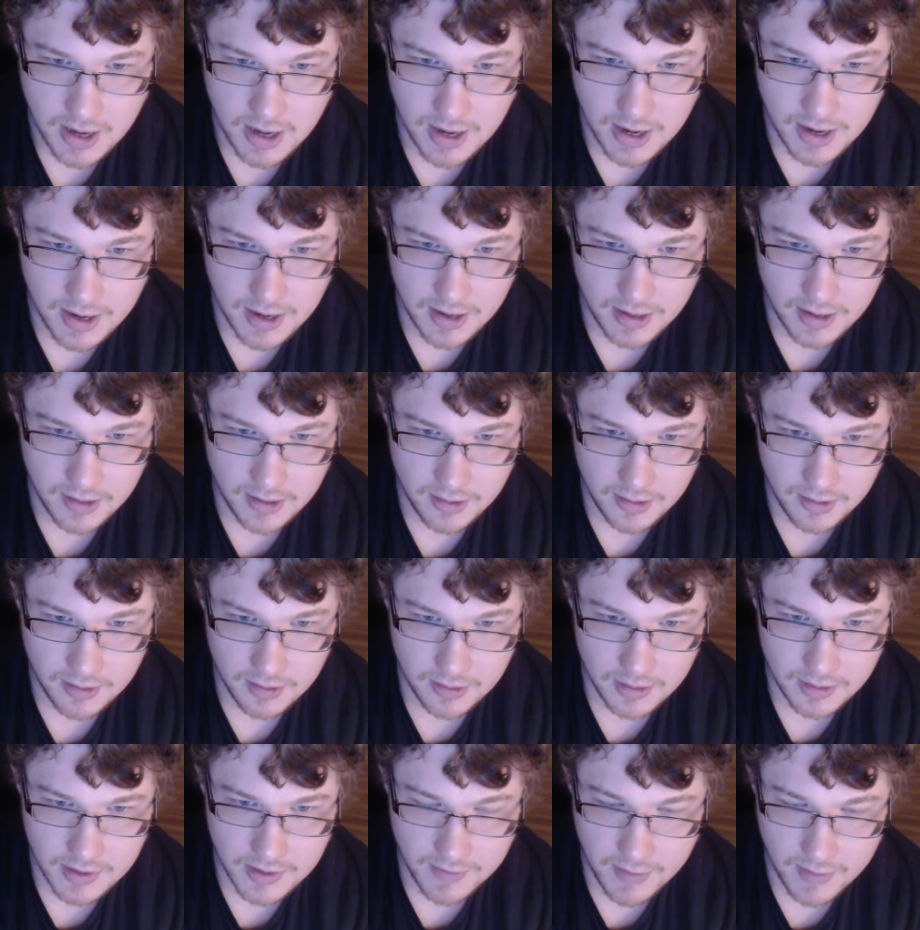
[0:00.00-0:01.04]

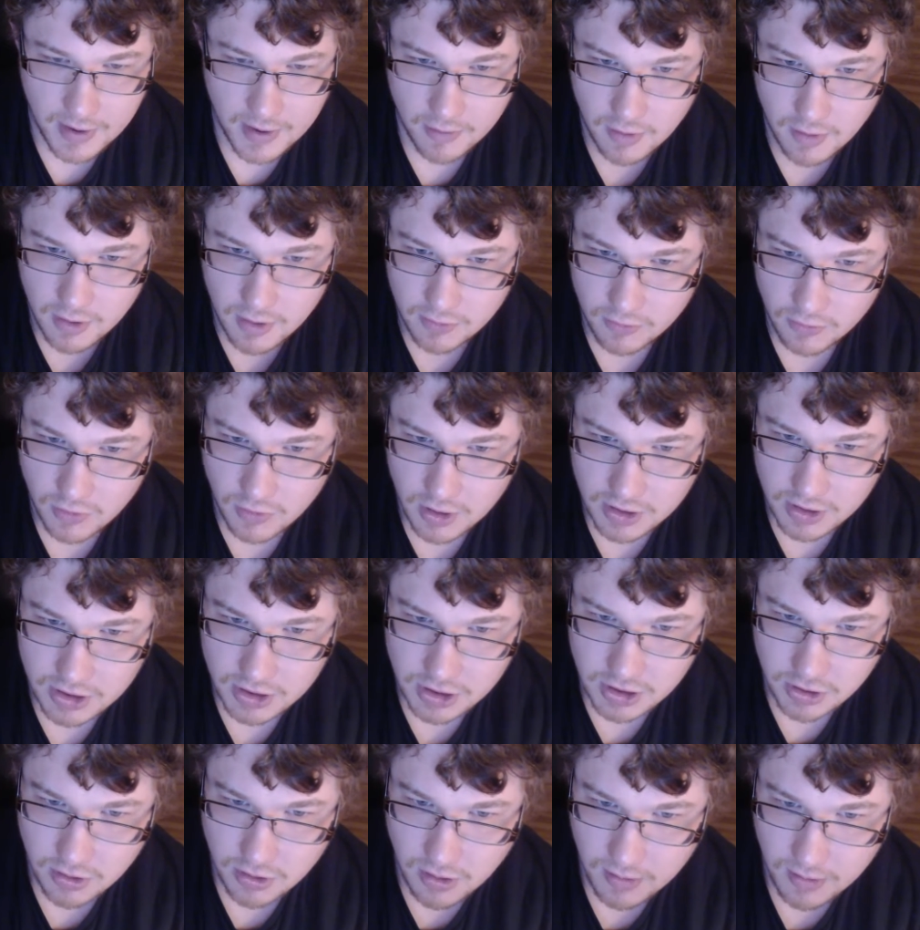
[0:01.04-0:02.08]
And if anyone
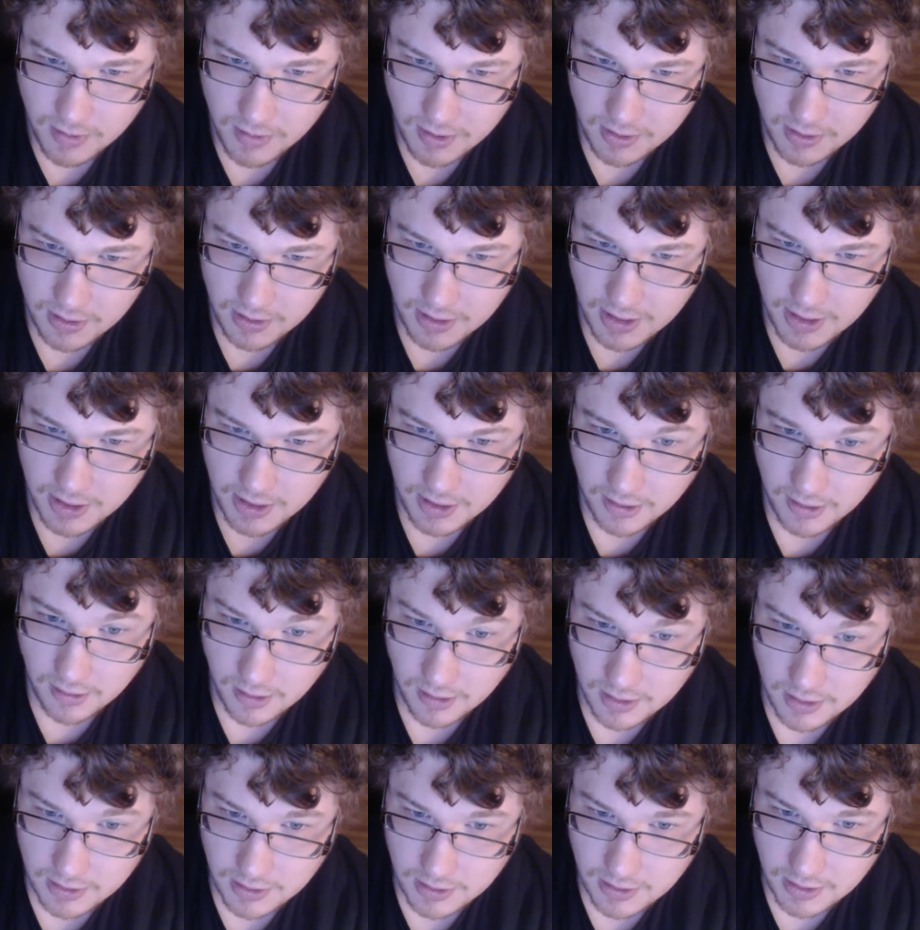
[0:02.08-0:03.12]
wants to know about Lady
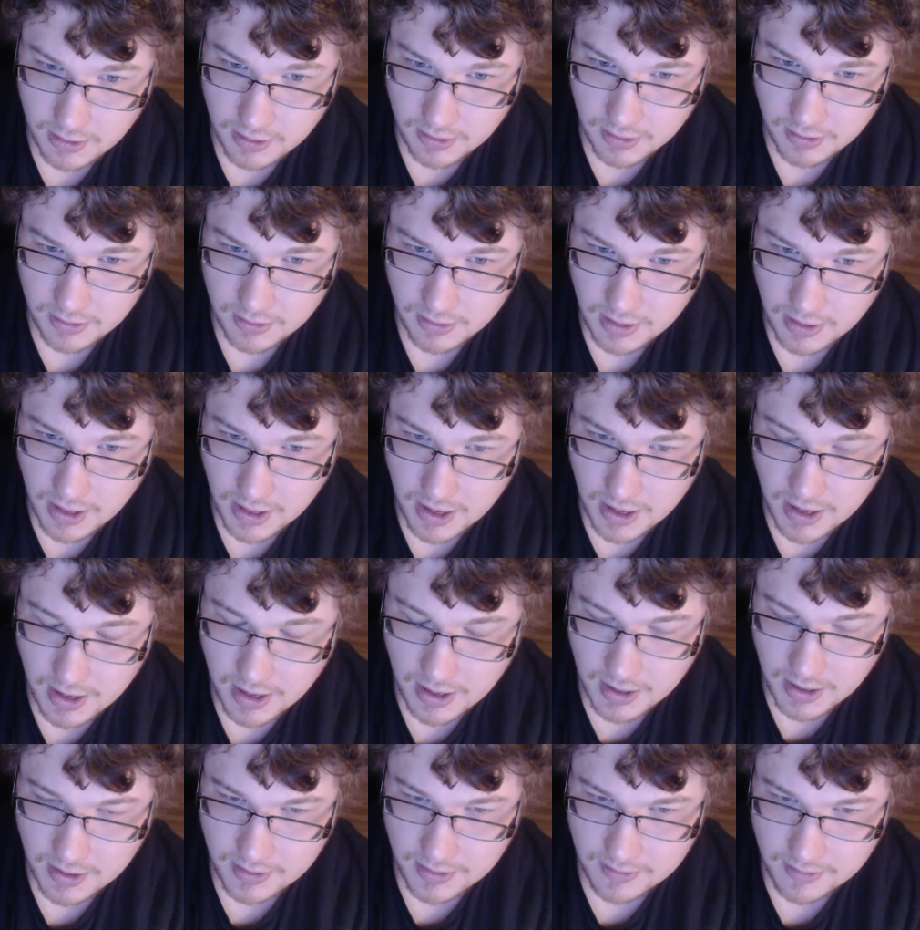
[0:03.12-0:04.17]
Gaga,
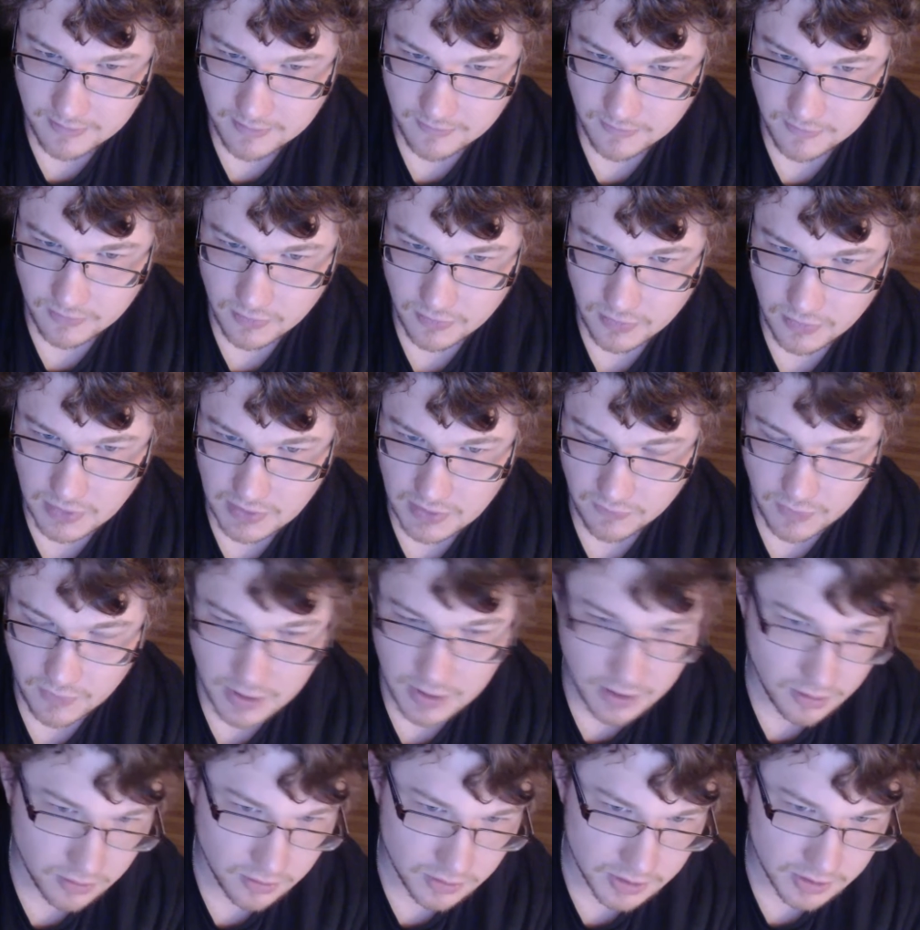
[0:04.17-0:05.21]
the
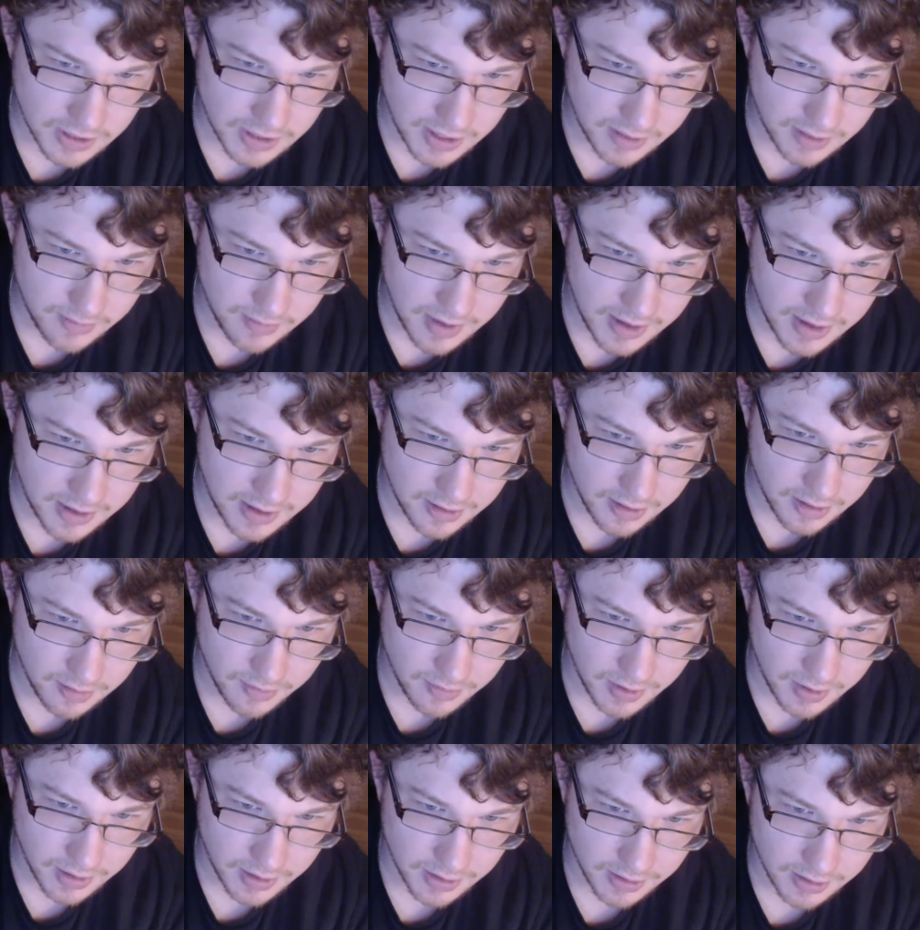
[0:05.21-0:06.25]
videos I made on
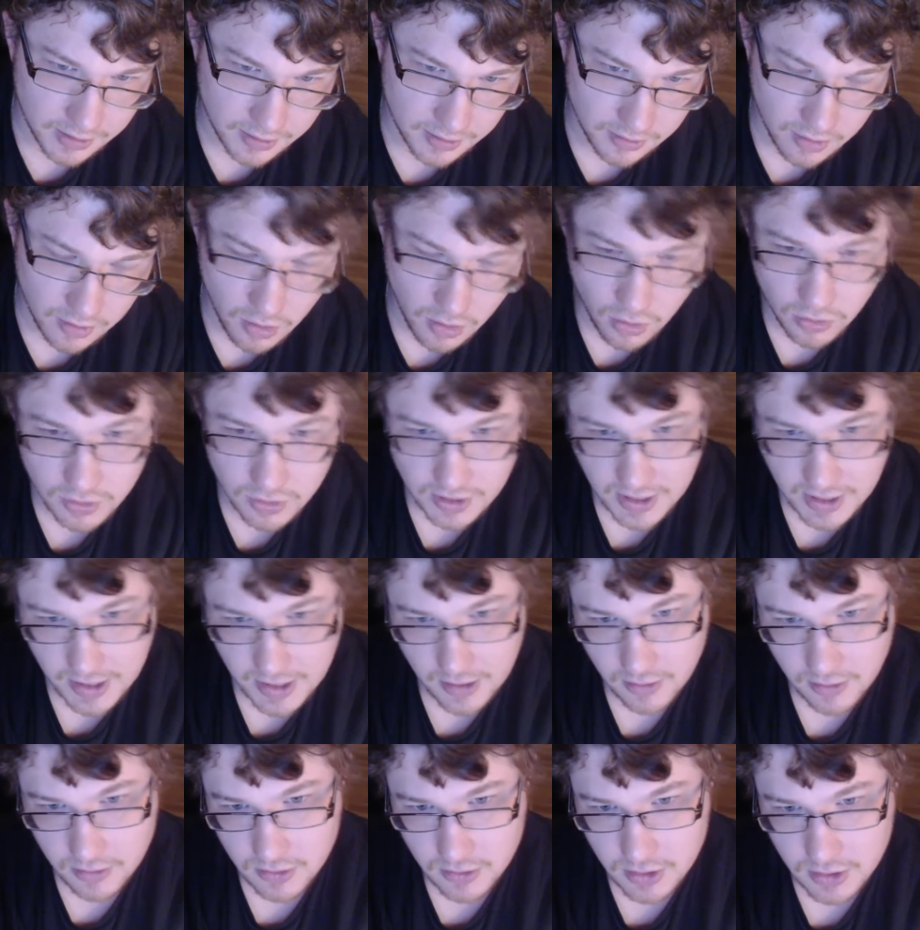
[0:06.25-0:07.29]
my old
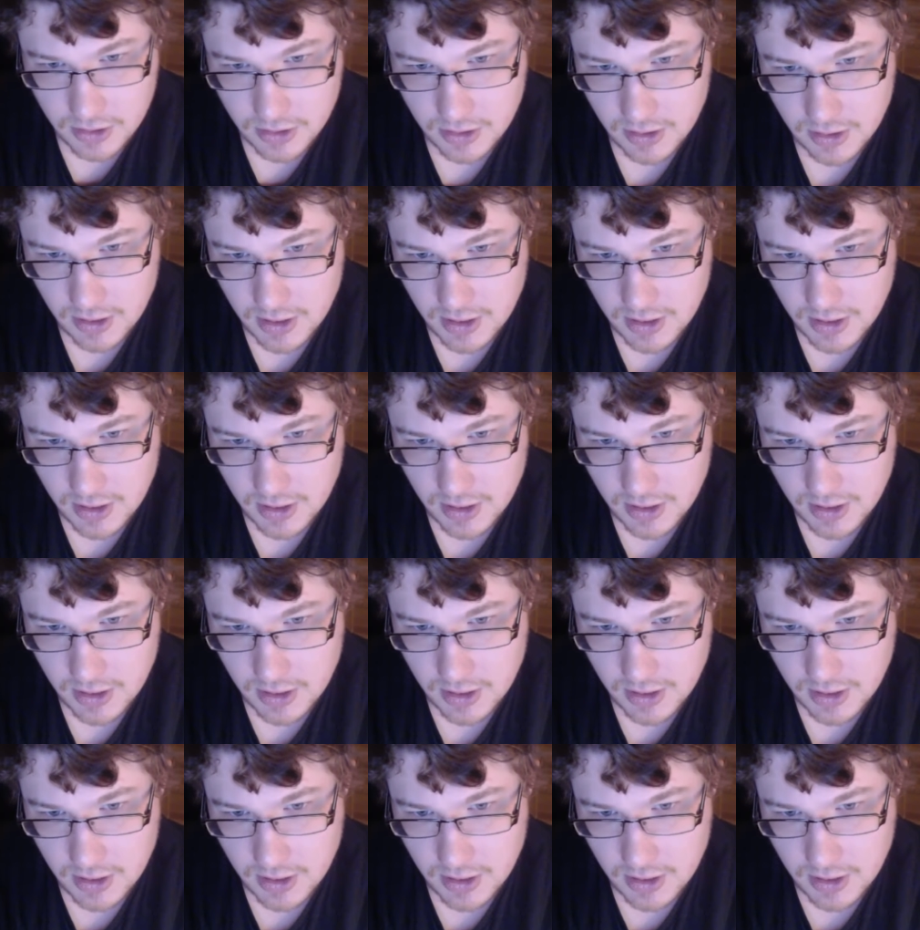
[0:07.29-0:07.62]
account,